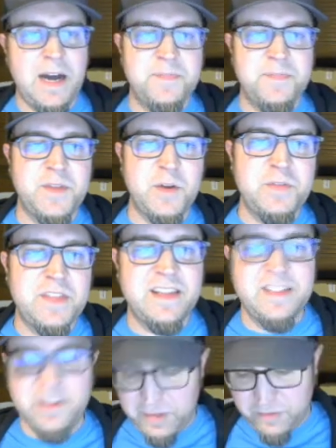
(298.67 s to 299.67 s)
Note the
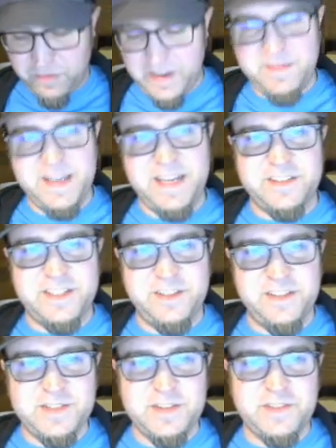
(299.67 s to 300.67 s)
README here too.
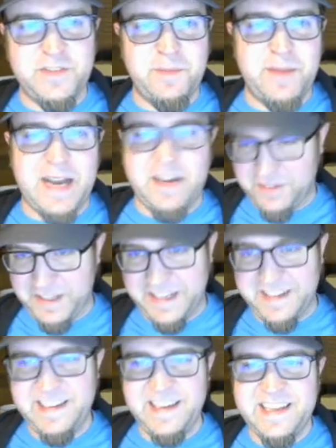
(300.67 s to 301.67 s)
This was very baffling
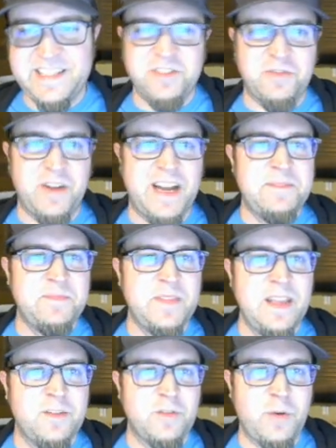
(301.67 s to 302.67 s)
to write.
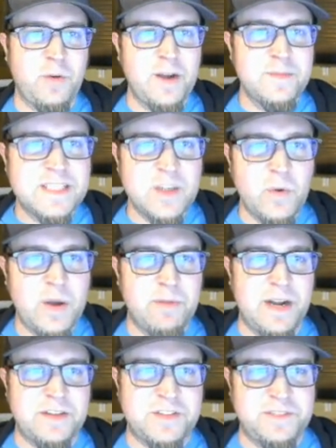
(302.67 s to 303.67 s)
Requirements: a web
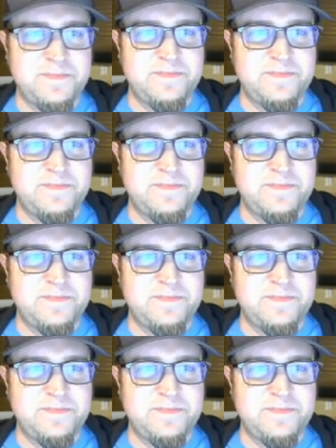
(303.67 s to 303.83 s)
browser.